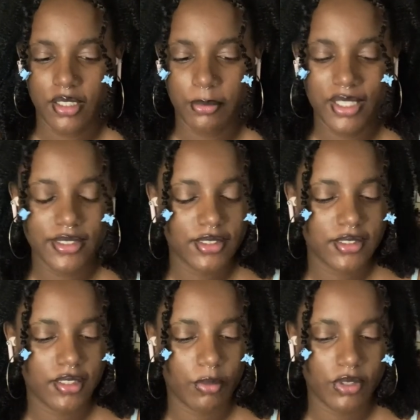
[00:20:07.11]
But her sister
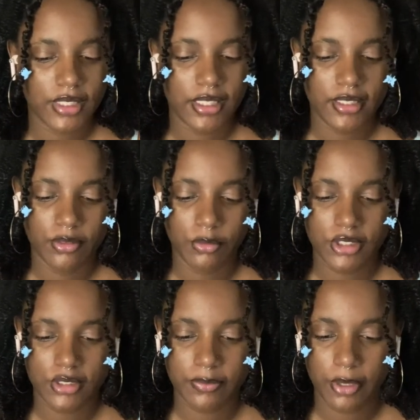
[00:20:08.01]
don't want that, which
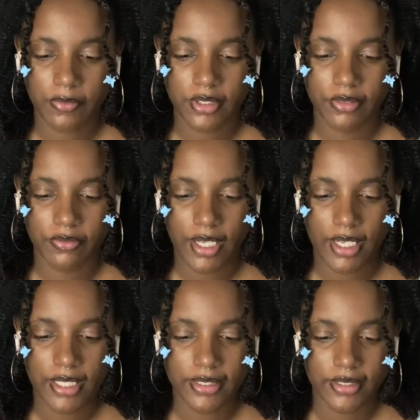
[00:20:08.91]
is perfectly
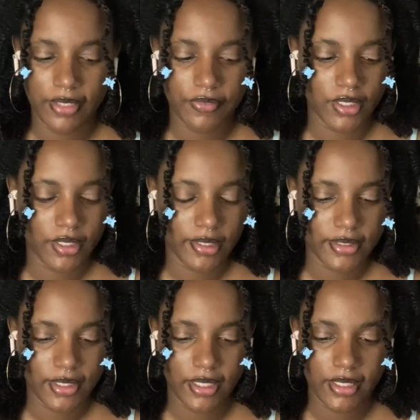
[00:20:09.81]
fine. I definitely
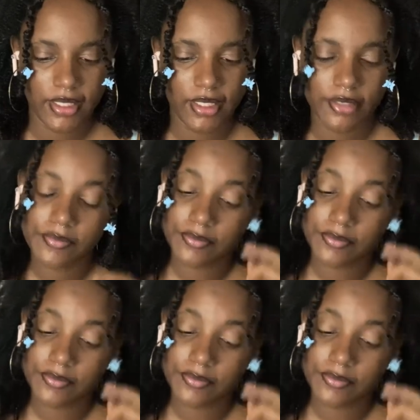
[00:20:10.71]
understand that.